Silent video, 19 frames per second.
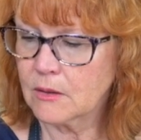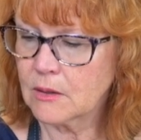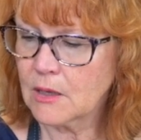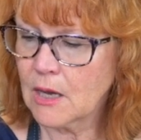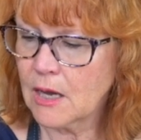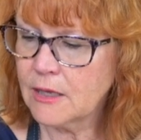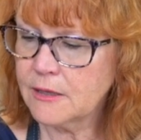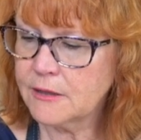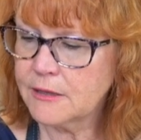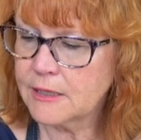
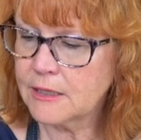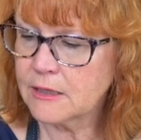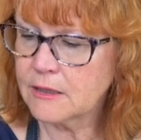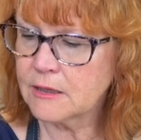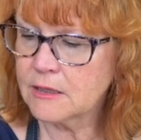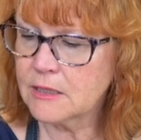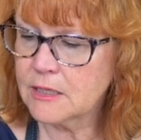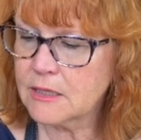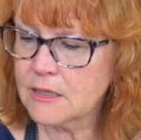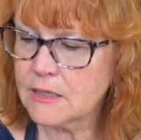I
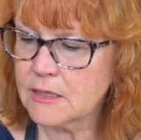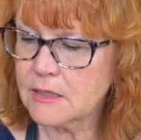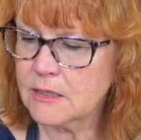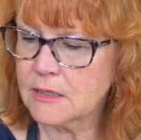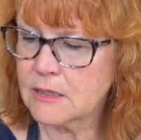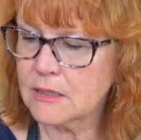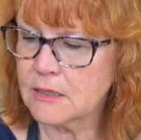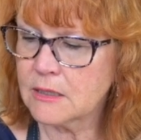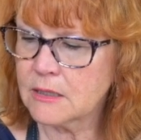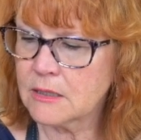think this
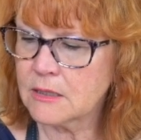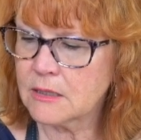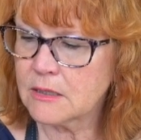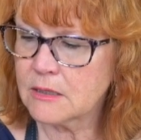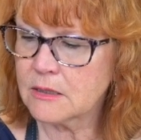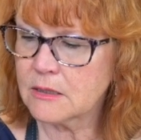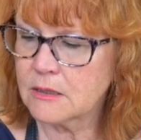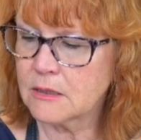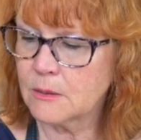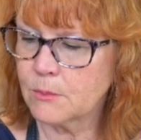
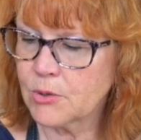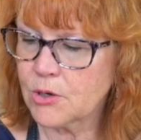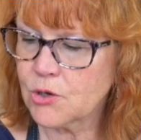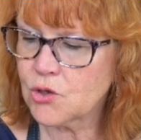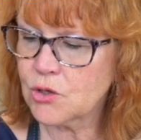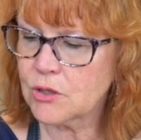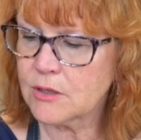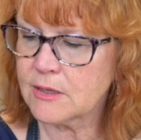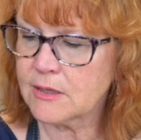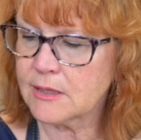is the
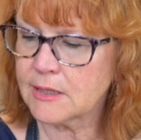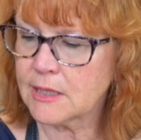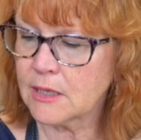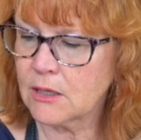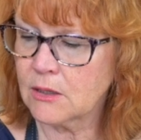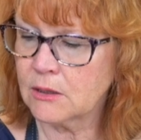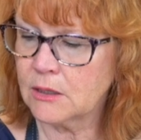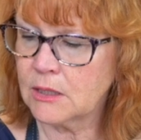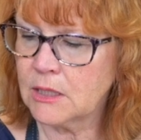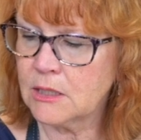brushes that
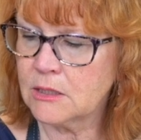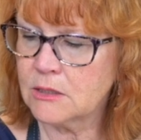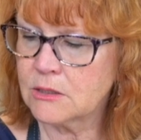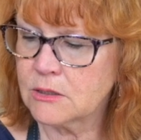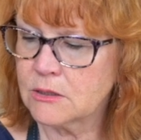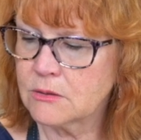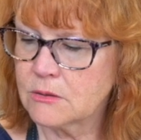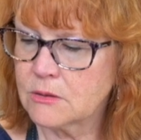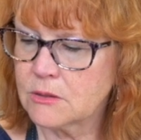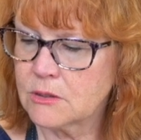I'll need
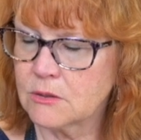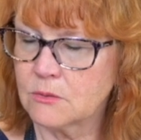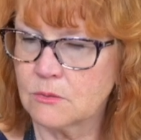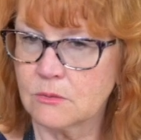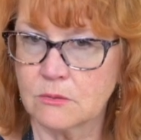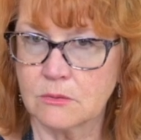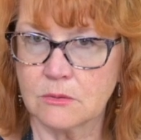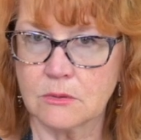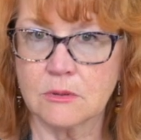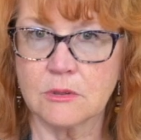
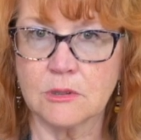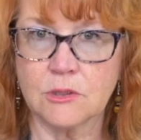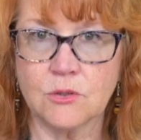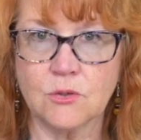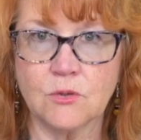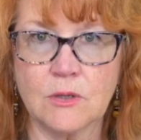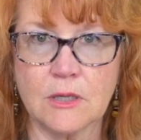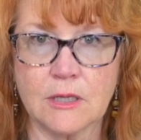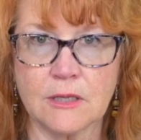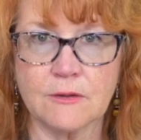to
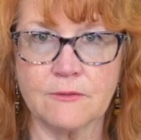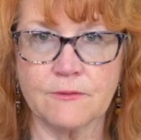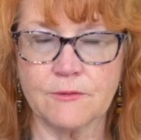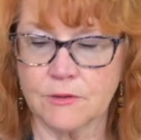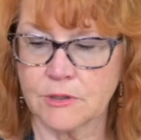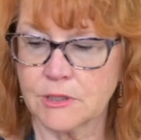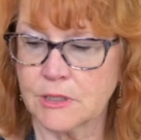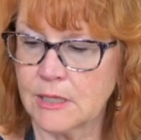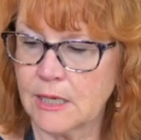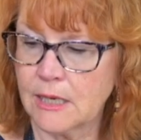do this for
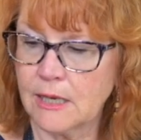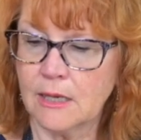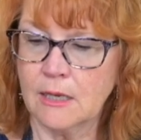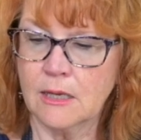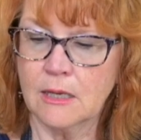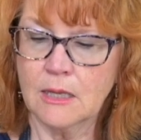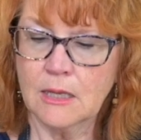today.